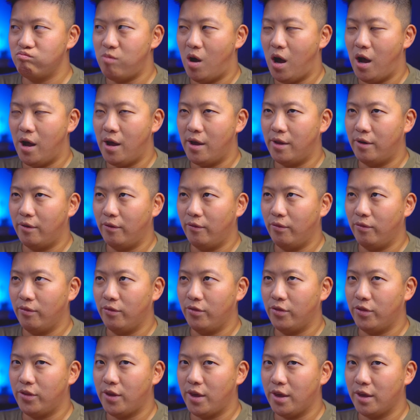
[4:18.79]
I don't
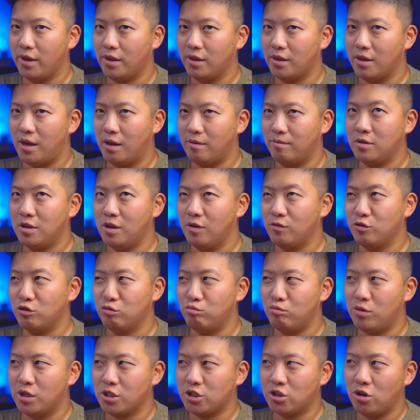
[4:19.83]
think that gives
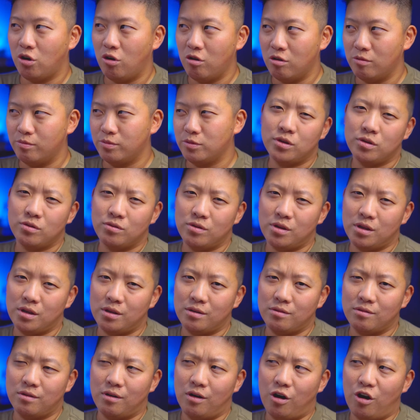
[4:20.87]
much hope to
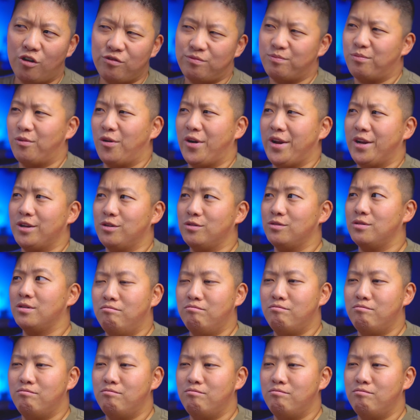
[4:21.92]
the off-brand,